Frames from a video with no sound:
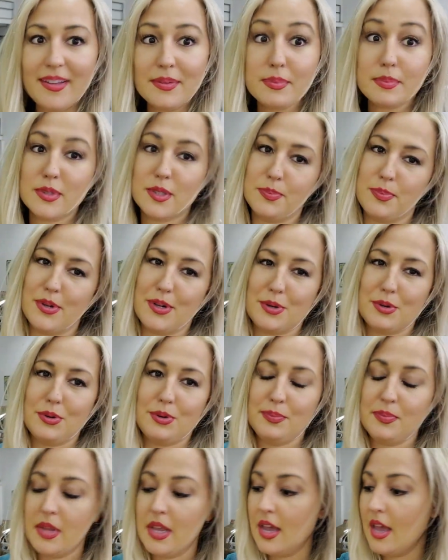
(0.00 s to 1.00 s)
It's pretty
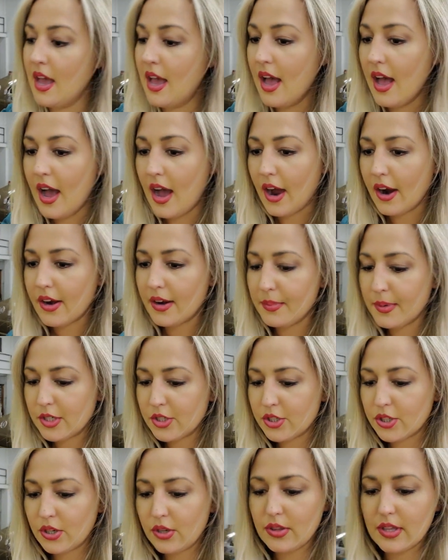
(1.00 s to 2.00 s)
cool. All right, I'm gonna
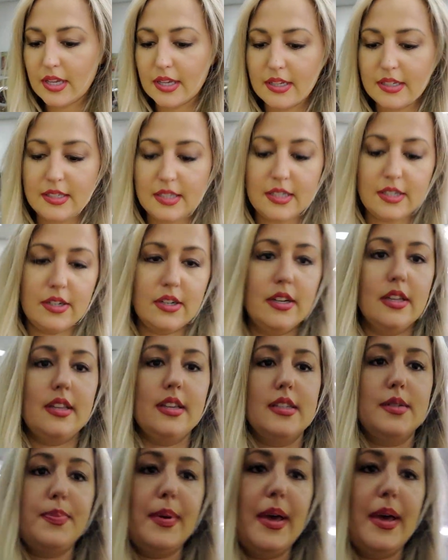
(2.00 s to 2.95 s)
show you the interior of this